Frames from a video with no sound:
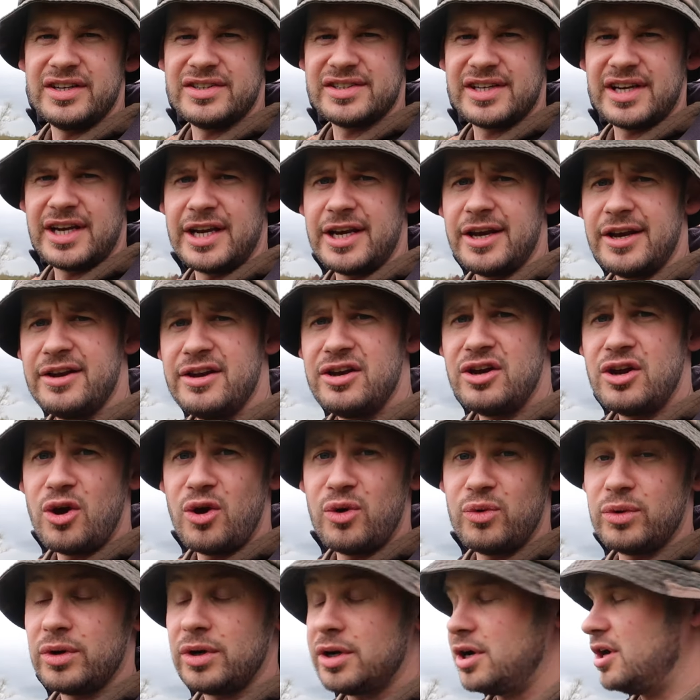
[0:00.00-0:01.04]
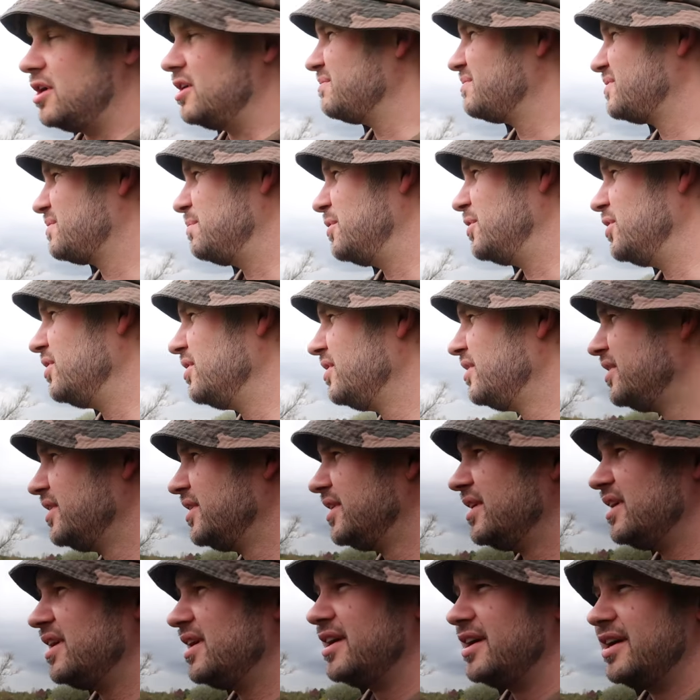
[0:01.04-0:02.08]
is a known carp spot
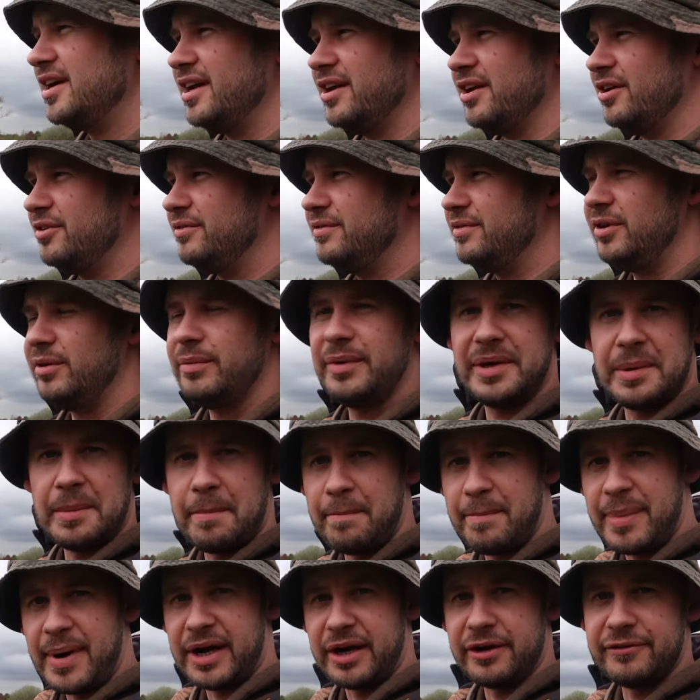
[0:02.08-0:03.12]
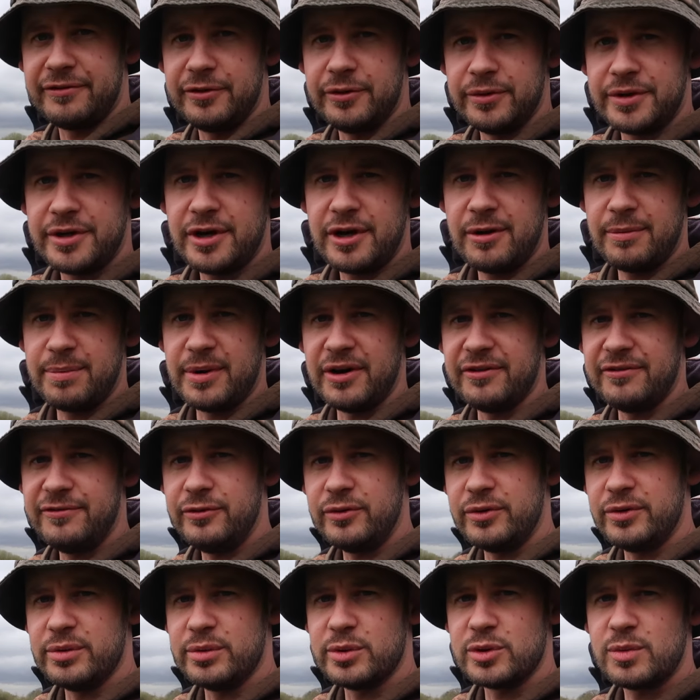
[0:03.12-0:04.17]
and hopefully we can bang a few carp out
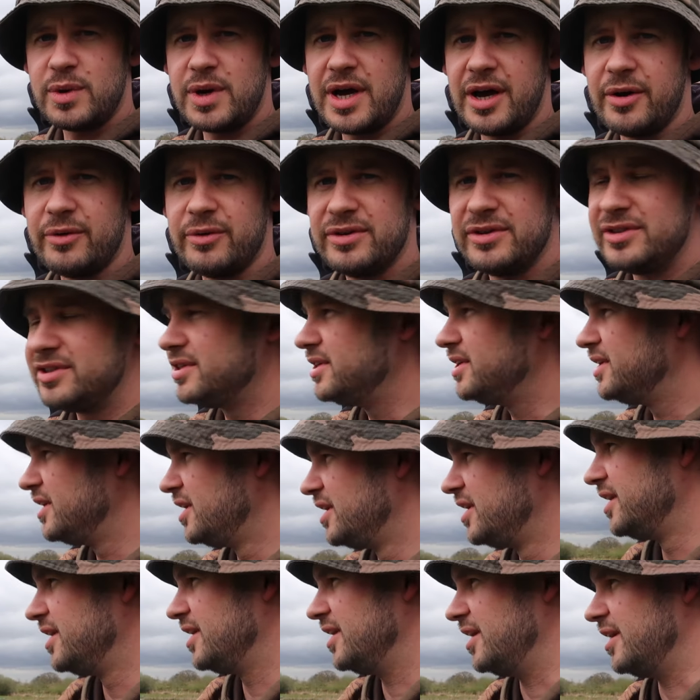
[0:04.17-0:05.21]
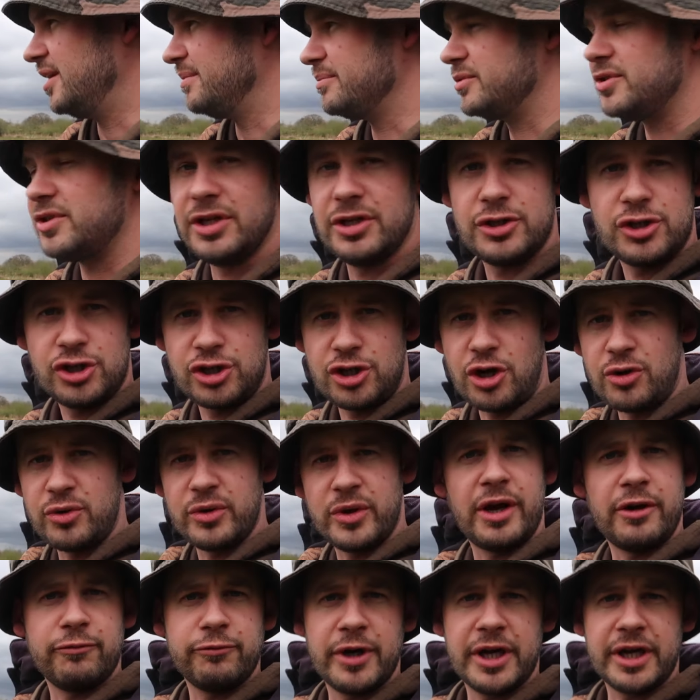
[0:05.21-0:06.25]
for you as well. Um, so let's show you
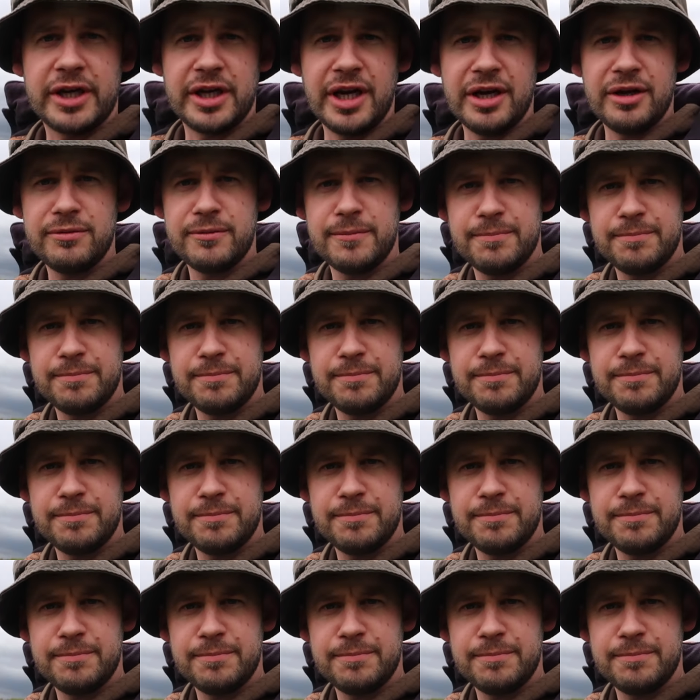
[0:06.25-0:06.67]
that rig now.